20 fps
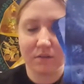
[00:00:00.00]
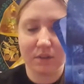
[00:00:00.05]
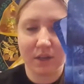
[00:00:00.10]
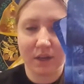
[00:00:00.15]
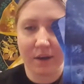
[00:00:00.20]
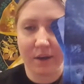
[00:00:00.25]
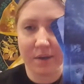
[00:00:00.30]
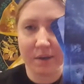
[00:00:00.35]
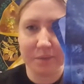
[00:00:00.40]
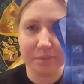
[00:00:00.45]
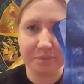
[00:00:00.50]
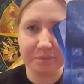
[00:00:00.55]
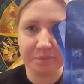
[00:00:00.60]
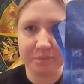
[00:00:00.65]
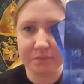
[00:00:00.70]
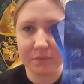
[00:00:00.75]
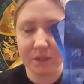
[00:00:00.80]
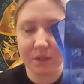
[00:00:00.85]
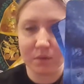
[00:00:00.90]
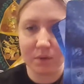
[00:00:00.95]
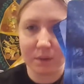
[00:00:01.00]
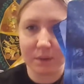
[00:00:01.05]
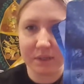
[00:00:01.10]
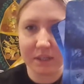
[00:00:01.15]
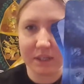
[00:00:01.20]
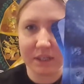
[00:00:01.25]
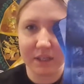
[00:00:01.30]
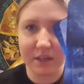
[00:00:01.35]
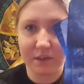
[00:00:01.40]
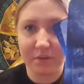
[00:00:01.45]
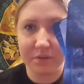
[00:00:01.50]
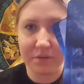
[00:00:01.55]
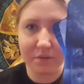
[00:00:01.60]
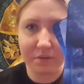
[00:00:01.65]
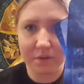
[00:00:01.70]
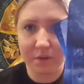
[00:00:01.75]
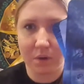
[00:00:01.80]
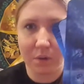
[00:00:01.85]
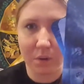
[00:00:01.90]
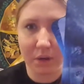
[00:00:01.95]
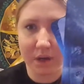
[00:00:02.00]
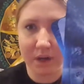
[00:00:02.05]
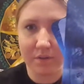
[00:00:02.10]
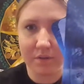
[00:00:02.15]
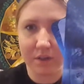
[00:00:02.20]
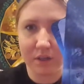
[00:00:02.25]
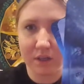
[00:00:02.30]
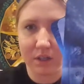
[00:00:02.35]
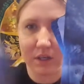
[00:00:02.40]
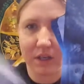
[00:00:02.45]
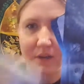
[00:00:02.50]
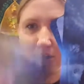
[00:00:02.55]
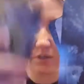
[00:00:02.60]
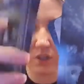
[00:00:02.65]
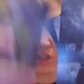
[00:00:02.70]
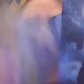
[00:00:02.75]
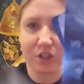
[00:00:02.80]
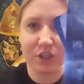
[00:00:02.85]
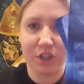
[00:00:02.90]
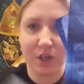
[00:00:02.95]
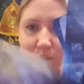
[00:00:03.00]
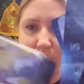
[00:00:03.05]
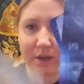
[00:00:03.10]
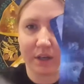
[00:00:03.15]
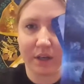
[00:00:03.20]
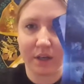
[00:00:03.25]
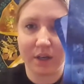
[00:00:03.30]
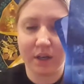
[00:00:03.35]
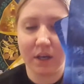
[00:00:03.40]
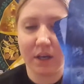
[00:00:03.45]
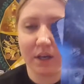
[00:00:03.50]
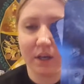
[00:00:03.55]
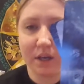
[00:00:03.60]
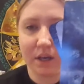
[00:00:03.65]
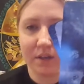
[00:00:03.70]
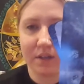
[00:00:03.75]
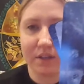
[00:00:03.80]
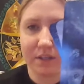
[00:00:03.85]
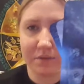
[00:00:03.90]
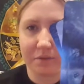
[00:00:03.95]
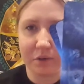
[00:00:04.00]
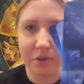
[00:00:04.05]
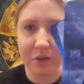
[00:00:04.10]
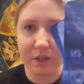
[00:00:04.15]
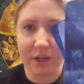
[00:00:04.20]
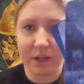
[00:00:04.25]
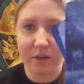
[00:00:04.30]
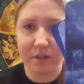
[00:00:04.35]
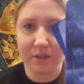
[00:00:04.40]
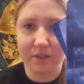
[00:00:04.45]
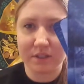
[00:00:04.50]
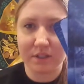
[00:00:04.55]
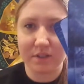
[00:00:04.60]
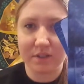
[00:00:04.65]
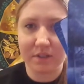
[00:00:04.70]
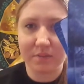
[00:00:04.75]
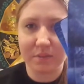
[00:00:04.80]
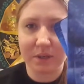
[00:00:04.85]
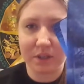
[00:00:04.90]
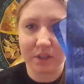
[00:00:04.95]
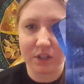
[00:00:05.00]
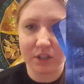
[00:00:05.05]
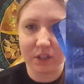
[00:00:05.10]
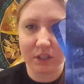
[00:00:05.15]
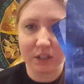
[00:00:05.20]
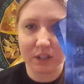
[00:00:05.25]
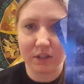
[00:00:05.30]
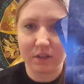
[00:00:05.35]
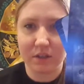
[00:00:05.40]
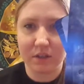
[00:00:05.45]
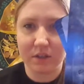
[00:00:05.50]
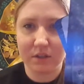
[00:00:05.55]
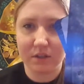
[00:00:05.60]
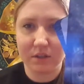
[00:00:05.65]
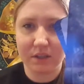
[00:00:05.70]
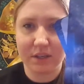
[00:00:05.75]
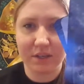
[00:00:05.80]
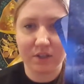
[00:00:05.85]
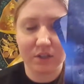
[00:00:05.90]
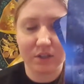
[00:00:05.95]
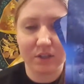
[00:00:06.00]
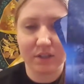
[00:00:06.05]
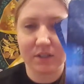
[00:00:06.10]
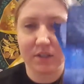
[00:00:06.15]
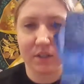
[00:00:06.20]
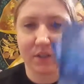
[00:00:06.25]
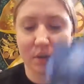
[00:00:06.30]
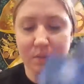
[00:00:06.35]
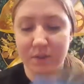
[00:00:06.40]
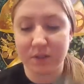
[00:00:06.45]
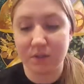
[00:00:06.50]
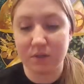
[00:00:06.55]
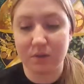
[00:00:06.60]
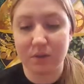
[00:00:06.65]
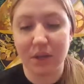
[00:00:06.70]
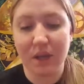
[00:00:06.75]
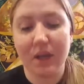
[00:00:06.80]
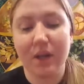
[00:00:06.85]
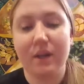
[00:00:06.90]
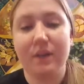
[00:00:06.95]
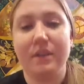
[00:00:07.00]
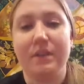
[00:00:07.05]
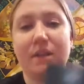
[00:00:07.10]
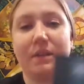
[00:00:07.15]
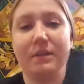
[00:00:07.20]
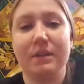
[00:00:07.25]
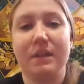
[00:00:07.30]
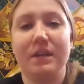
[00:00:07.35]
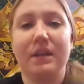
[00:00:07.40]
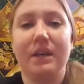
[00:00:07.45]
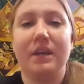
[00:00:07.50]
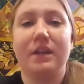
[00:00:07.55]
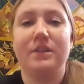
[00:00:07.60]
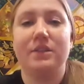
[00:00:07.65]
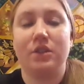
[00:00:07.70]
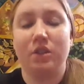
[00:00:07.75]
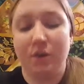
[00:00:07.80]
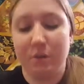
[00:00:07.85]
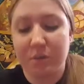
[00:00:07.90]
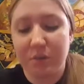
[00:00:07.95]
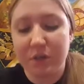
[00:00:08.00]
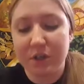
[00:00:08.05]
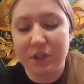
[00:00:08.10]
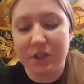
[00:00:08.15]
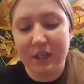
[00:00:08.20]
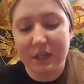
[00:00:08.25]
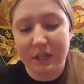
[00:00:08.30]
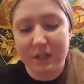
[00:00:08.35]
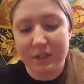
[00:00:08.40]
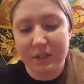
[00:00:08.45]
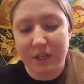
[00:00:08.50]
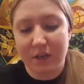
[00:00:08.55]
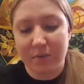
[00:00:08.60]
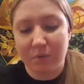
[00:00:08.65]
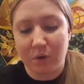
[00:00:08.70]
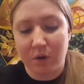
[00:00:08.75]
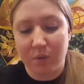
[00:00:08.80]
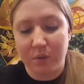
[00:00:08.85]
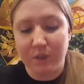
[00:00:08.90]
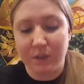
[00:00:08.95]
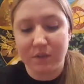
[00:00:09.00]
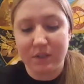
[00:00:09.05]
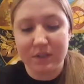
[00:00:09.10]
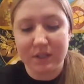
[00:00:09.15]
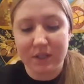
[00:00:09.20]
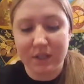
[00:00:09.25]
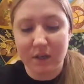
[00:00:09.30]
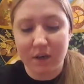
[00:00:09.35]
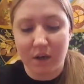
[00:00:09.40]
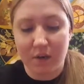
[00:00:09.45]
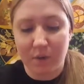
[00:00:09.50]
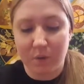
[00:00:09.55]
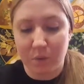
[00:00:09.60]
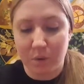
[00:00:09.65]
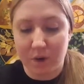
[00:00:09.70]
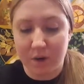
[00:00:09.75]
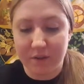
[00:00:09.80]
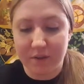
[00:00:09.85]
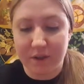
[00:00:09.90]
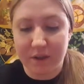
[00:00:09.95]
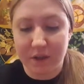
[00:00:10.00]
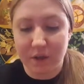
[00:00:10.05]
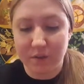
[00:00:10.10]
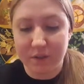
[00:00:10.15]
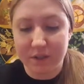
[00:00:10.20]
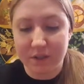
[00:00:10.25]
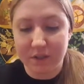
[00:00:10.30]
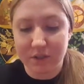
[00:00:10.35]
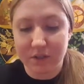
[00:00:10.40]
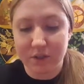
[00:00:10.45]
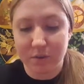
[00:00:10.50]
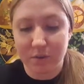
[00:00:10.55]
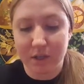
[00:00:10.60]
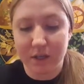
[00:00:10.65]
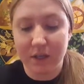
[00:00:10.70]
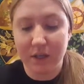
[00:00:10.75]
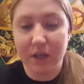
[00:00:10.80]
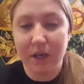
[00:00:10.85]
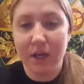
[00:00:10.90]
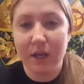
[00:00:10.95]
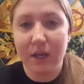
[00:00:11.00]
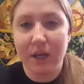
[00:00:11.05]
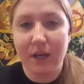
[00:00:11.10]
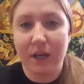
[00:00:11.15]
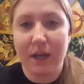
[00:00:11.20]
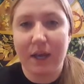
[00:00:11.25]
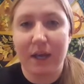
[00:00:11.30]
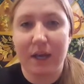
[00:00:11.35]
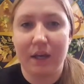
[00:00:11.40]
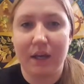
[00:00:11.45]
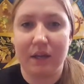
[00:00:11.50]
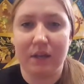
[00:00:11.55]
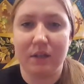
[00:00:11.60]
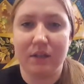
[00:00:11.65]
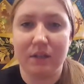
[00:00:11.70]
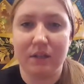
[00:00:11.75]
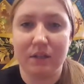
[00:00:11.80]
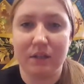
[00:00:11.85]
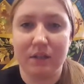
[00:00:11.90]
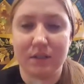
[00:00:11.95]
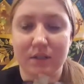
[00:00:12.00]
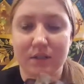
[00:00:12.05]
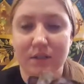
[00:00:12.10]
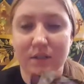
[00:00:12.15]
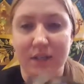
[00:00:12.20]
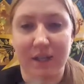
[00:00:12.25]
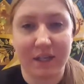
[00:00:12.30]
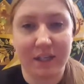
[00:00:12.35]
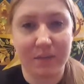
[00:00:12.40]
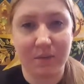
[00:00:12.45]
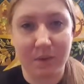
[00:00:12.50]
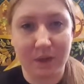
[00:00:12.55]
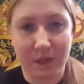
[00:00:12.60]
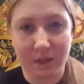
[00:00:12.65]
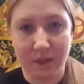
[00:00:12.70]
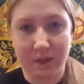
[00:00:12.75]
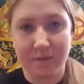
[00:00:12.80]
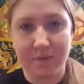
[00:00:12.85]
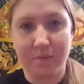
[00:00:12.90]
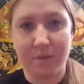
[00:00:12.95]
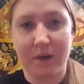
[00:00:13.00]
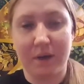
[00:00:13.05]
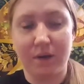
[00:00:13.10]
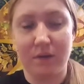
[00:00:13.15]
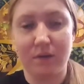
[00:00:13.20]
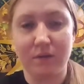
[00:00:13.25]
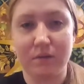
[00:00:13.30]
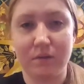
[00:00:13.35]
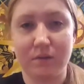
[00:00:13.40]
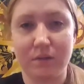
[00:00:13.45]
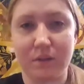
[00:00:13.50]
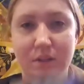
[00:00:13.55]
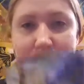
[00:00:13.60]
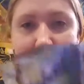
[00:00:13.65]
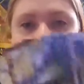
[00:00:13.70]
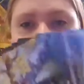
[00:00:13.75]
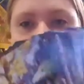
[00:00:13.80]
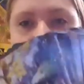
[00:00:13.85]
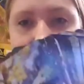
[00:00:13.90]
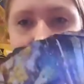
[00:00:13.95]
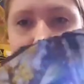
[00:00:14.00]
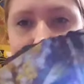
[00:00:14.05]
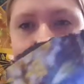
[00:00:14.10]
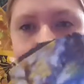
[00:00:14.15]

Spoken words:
GIF or whatever of just showing the different layers to this picture. It's just so much. The thing is, you appreciate a deck more when you see all the work that goes into it, and that's what I love about this deck.